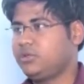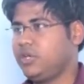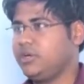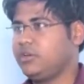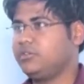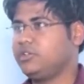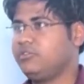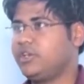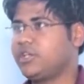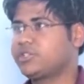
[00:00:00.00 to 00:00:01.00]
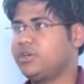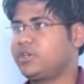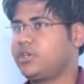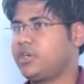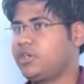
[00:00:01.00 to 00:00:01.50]
And uh, there were
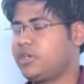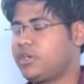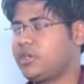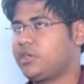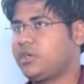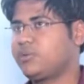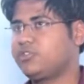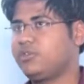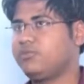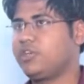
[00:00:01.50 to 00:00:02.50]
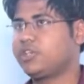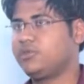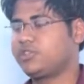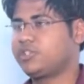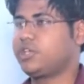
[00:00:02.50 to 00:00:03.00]
uh, capsule from beta
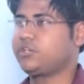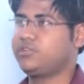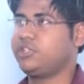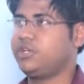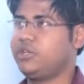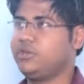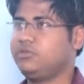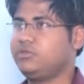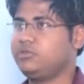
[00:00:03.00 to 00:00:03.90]
sources I used to study,